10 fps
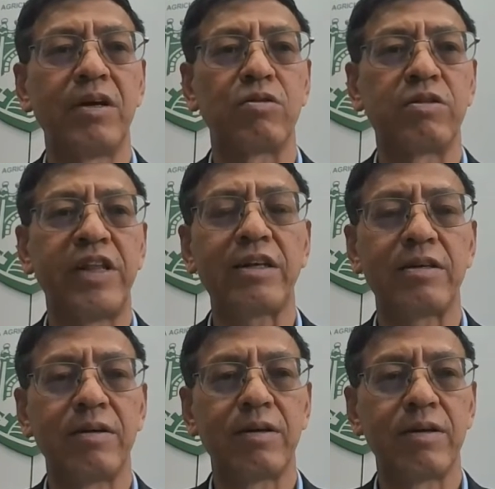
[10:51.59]
So that
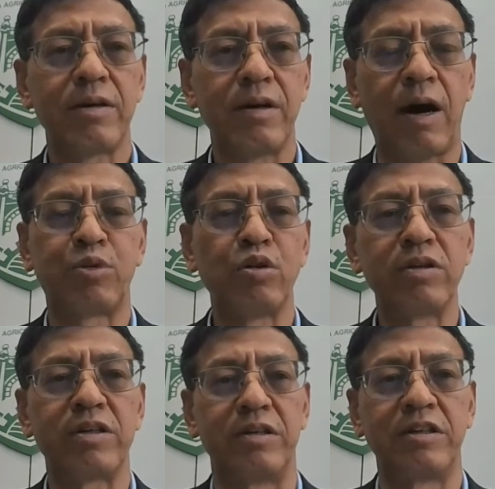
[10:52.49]

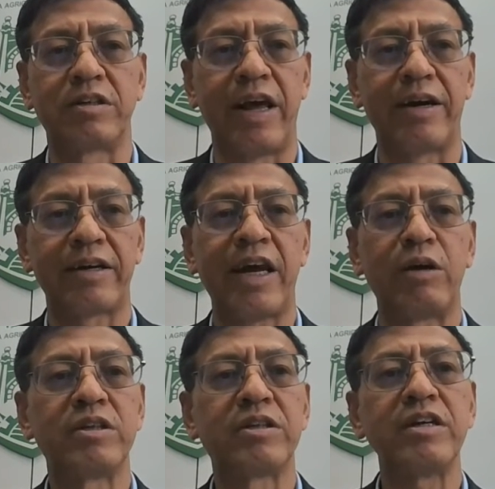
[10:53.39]
opportunity is there. Can
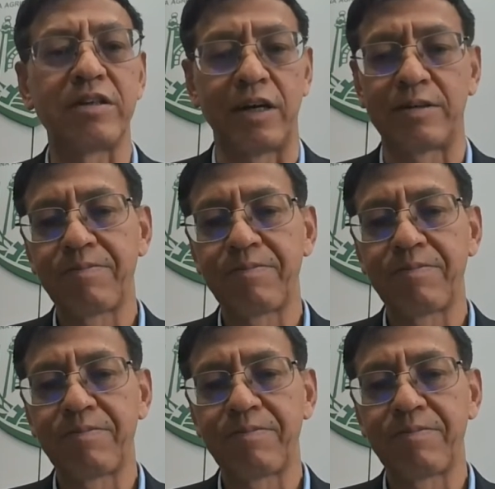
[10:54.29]
we seize it?